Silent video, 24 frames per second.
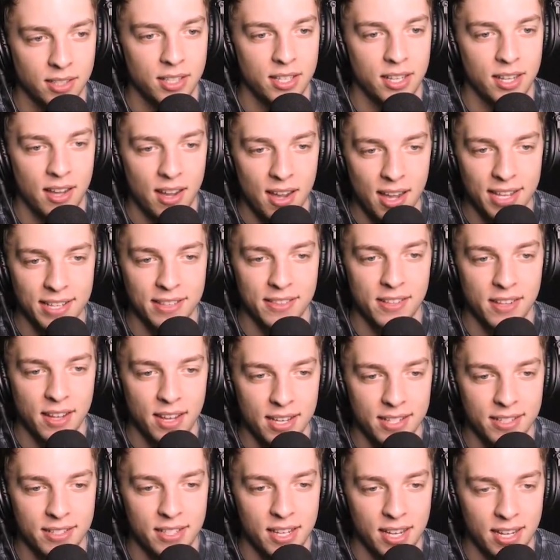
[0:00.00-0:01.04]
Nice,
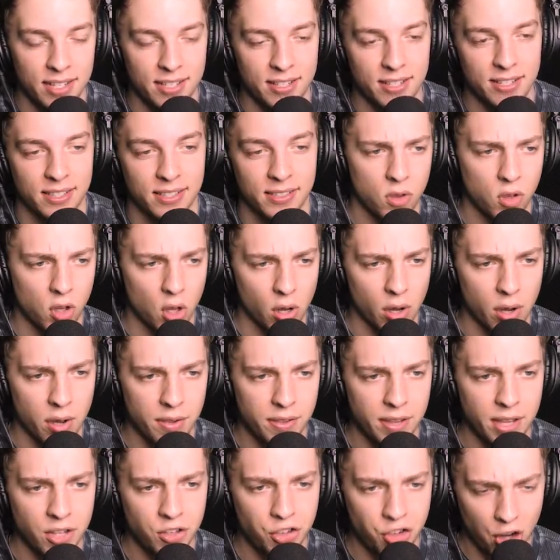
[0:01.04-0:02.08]
nice, nice. Slogo
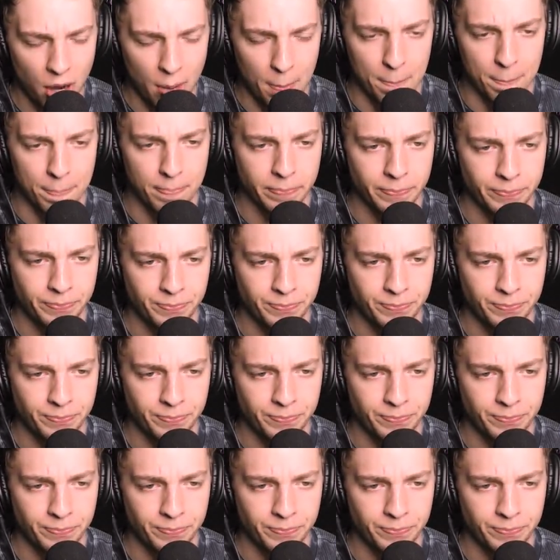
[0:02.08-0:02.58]
says, jump.